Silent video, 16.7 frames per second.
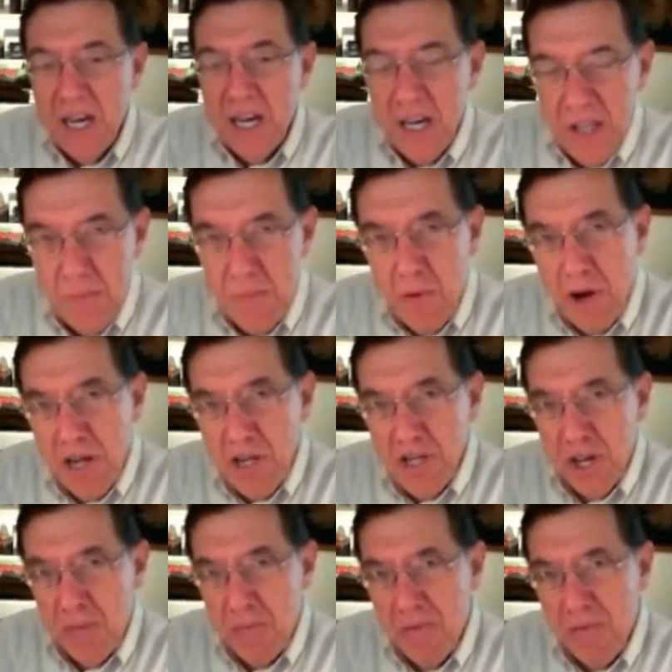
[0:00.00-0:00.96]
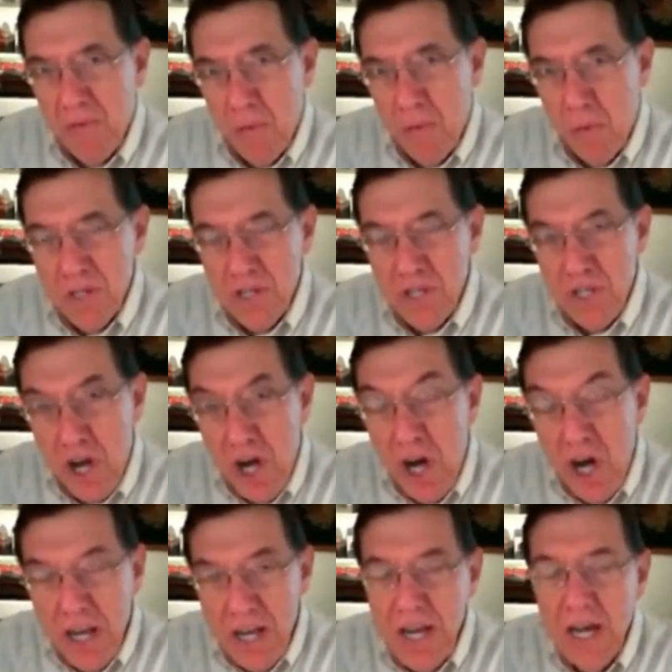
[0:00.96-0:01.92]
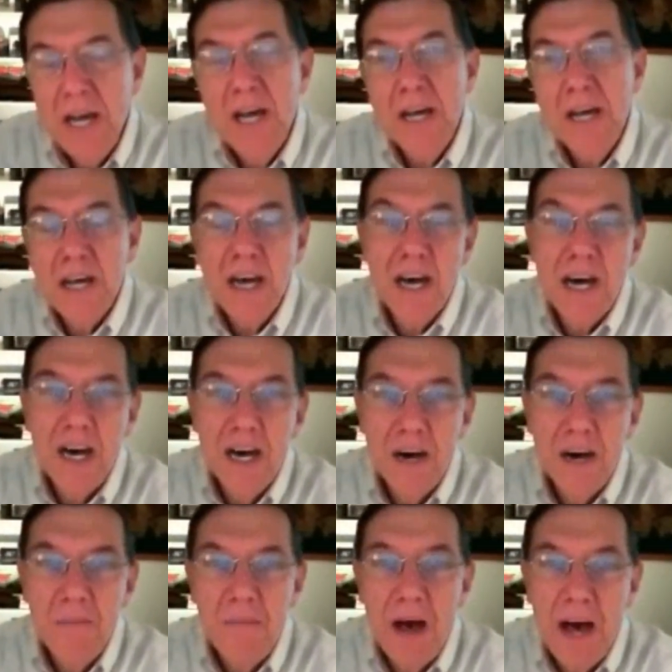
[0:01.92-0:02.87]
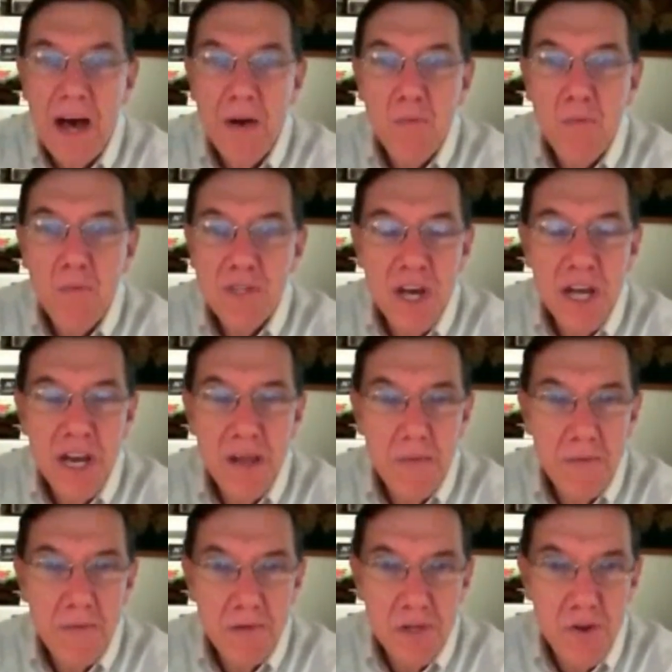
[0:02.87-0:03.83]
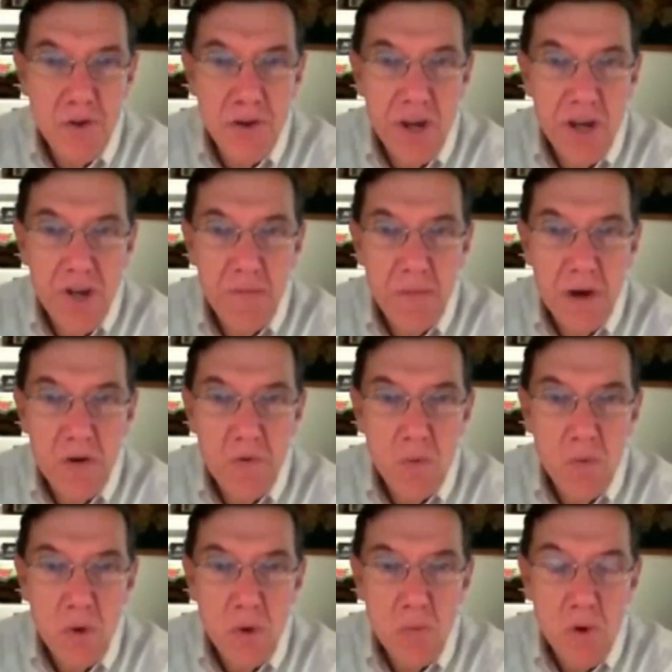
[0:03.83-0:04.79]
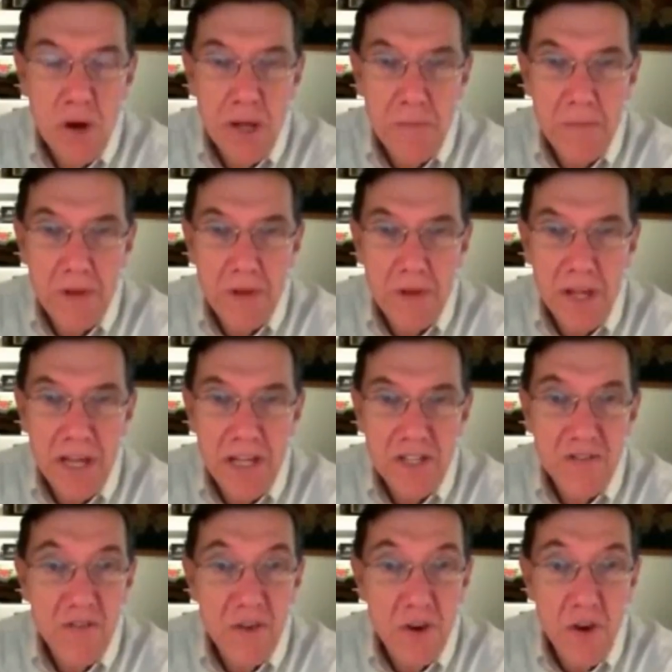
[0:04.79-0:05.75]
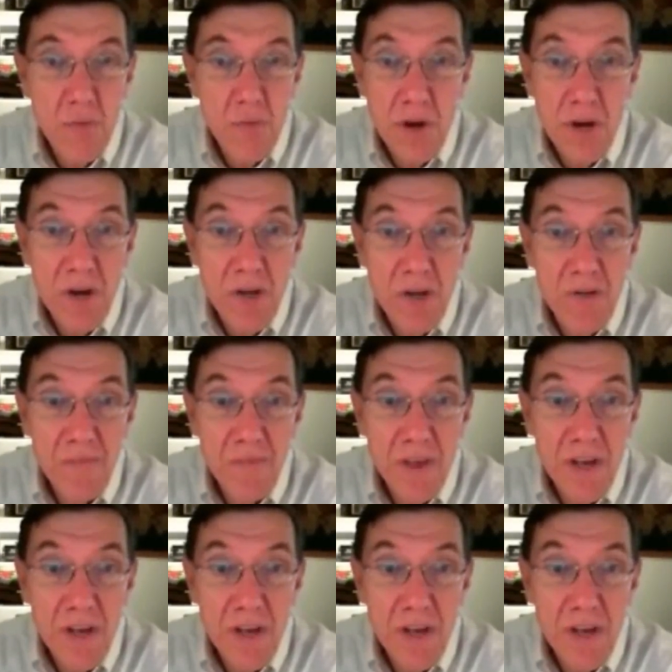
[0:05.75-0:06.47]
the project before it's done. I was not able to create my own woodworking plans very well.